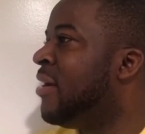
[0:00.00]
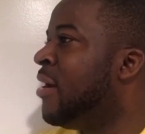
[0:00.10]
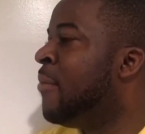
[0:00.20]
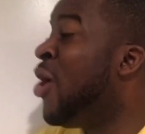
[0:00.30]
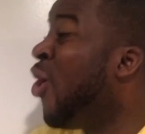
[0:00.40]

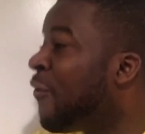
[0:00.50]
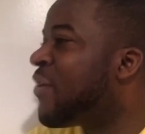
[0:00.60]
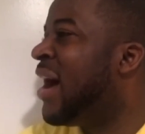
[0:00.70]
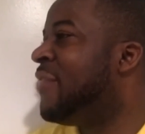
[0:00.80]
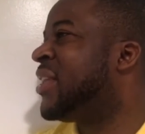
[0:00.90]
Me love you
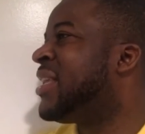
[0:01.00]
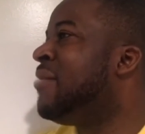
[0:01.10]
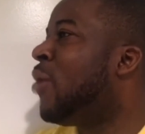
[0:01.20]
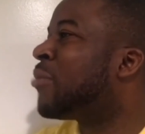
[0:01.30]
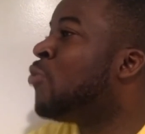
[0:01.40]
and everything,
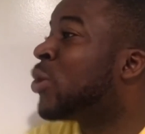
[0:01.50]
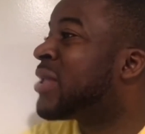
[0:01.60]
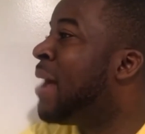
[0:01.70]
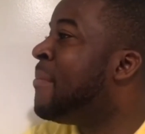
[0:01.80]
but more time me